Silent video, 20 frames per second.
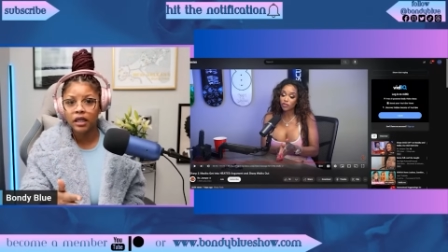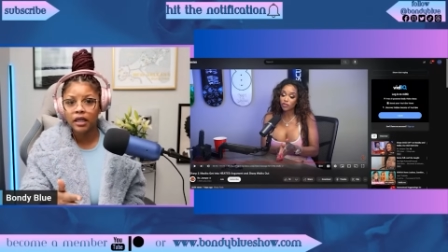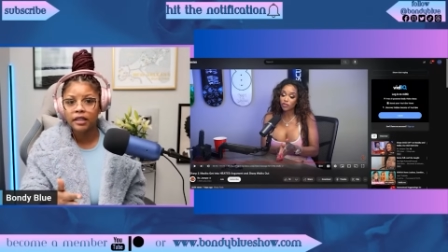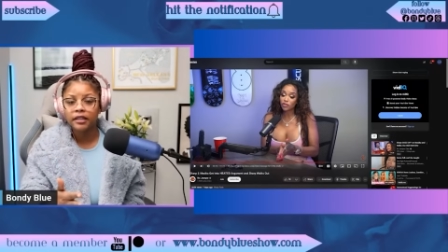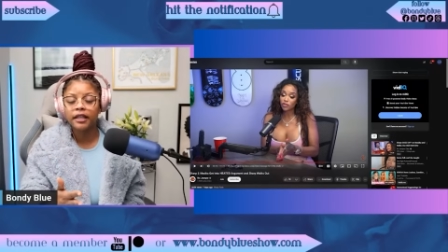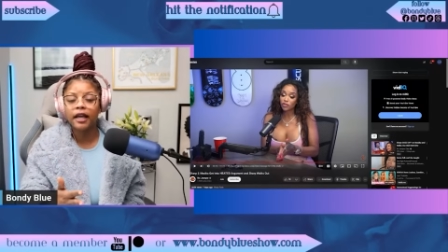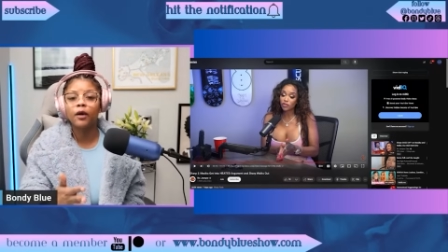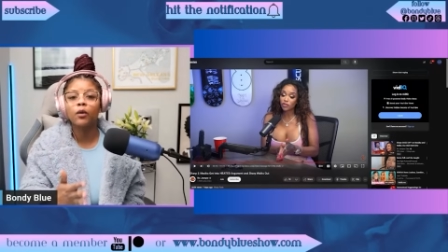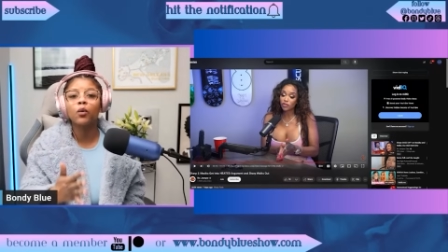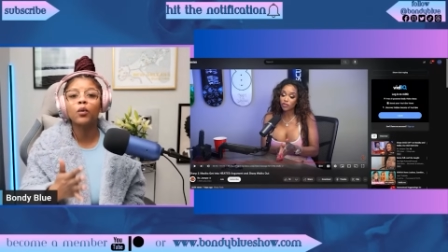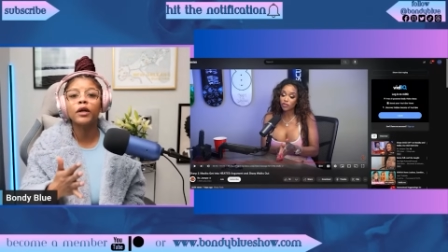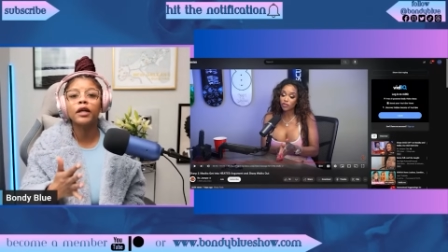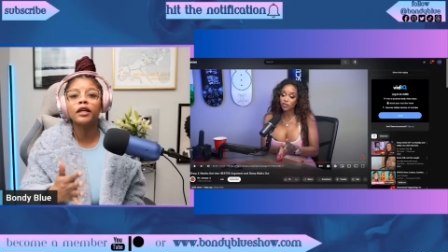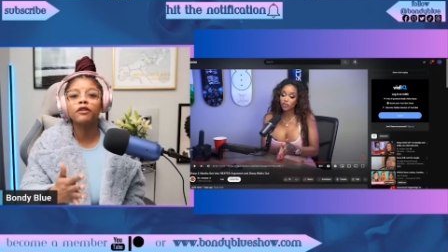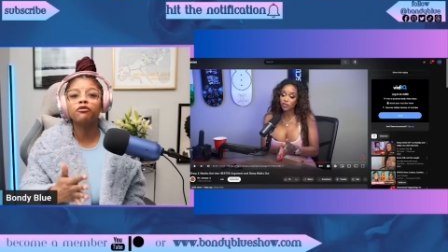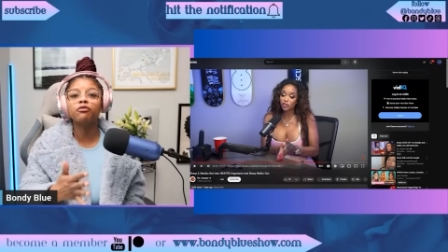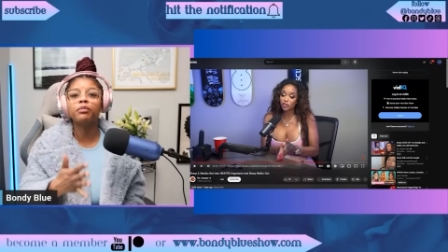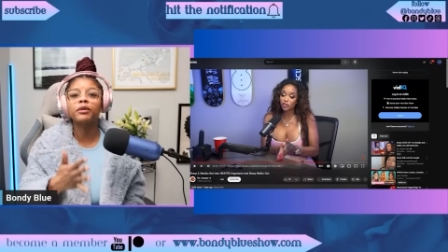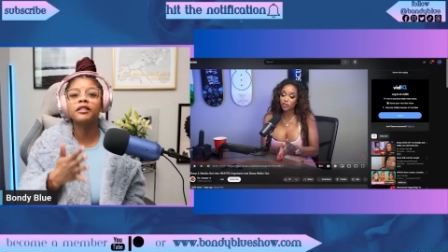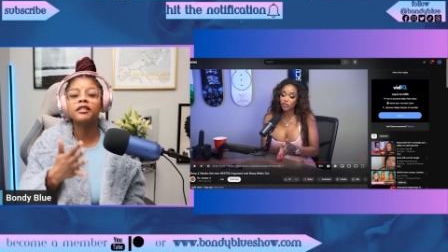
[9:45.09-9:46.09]
that
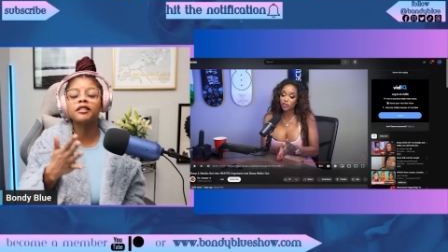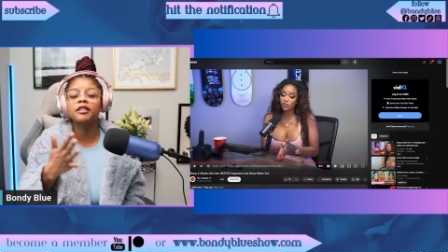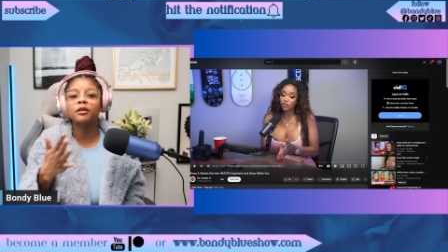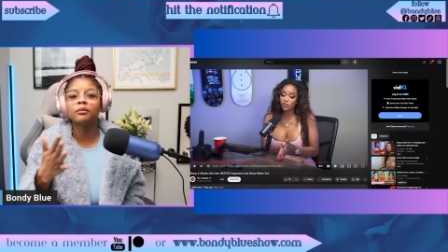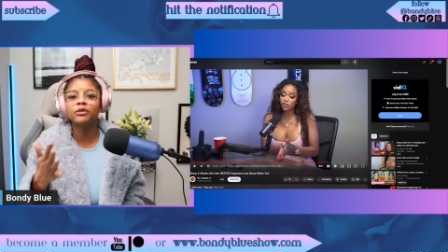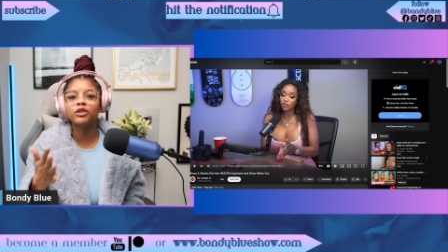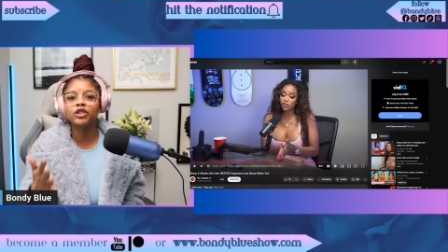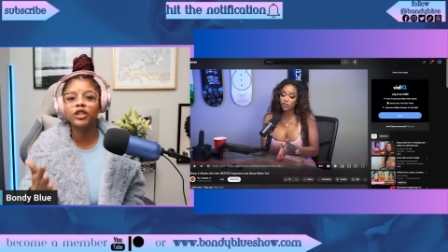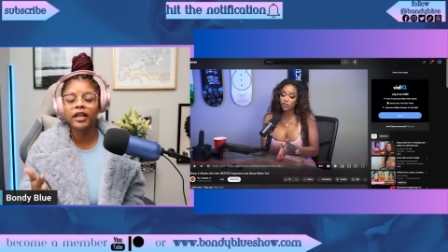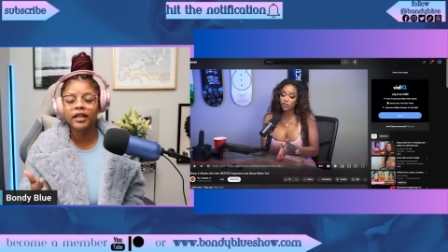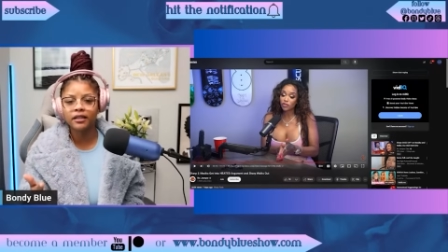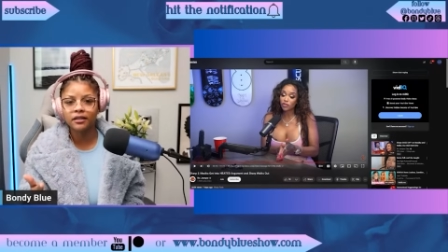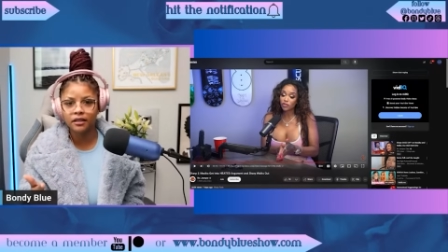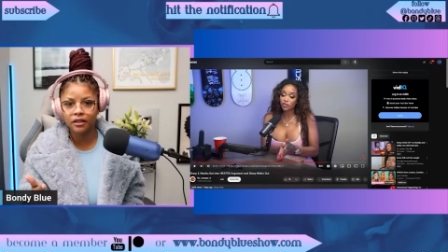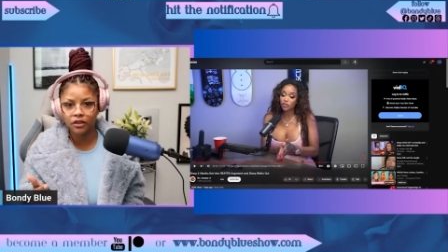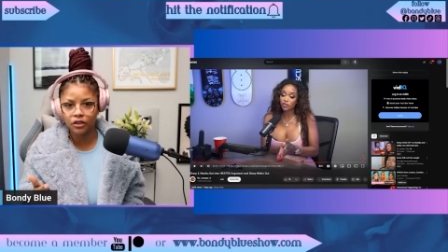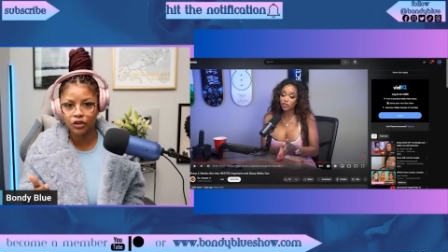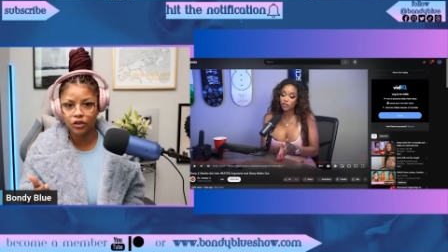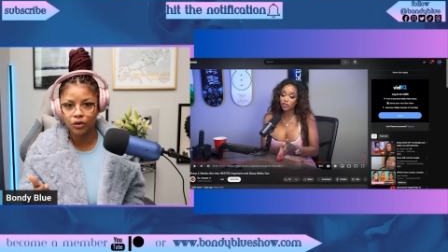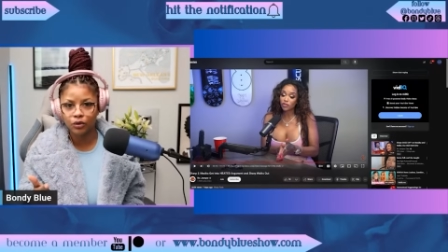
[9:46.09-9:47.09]
we've been
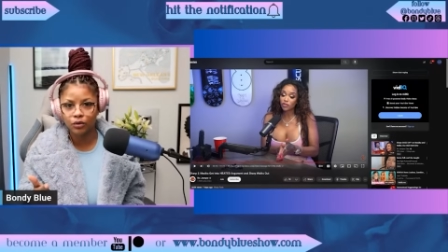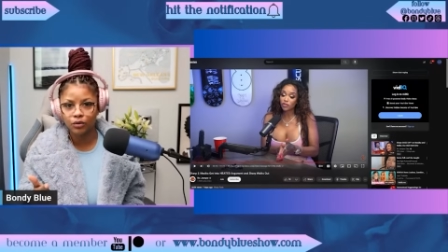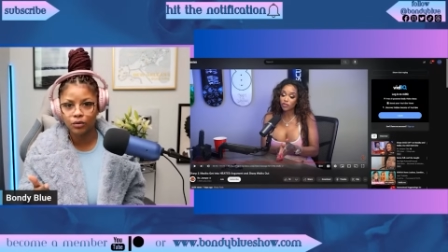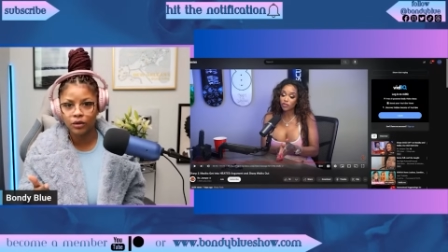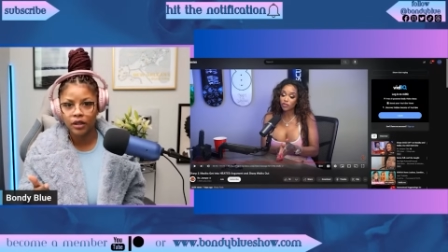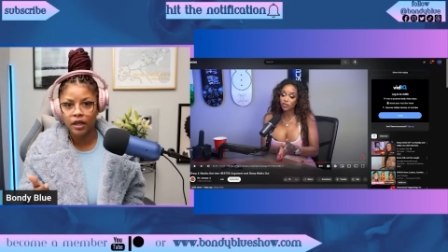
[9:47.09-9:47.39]
subjected to.